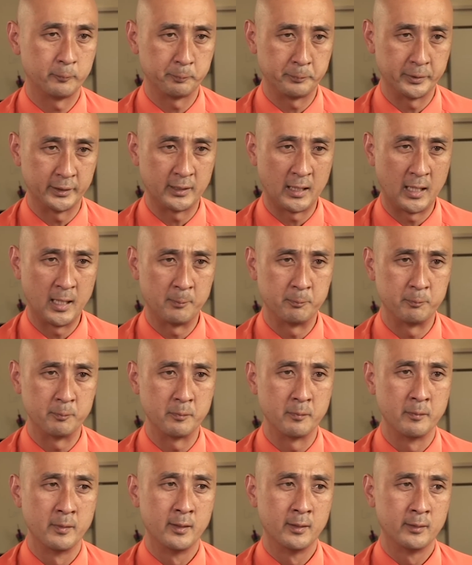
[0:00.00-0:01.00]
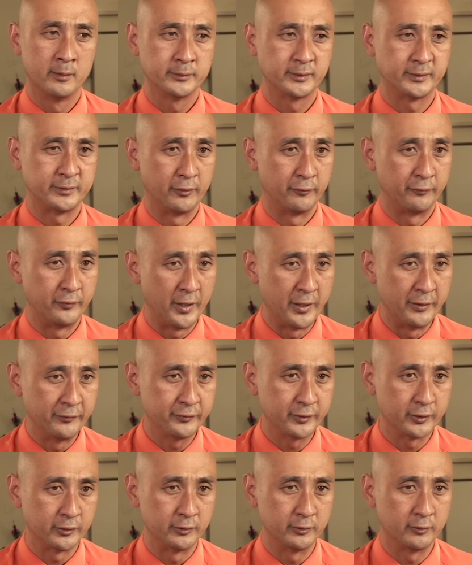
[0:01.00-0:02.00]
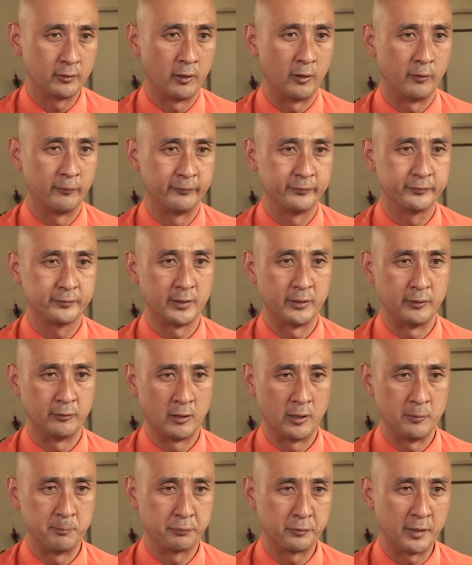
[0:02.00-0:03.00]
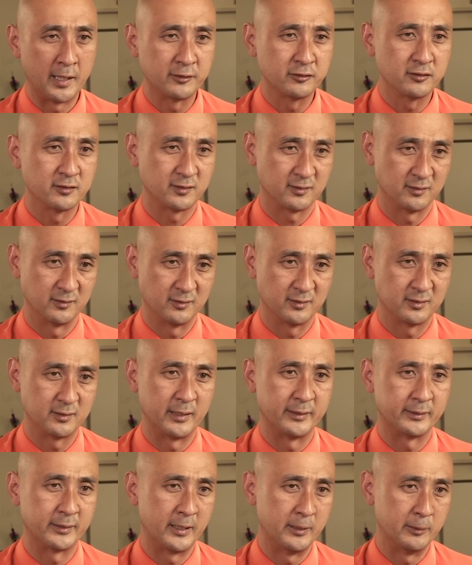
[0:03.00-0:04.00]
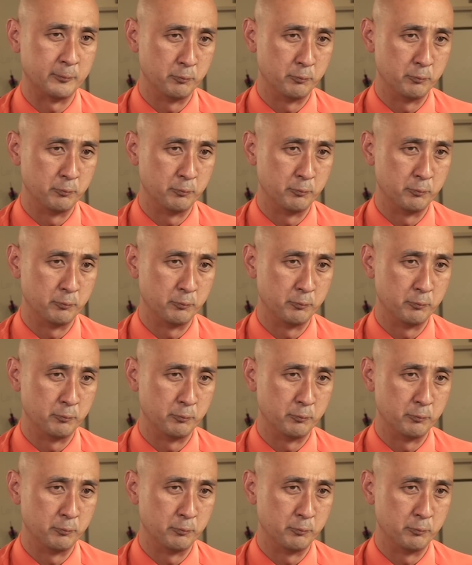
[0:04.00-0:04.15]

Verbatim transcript: become self-evident of their own practices that they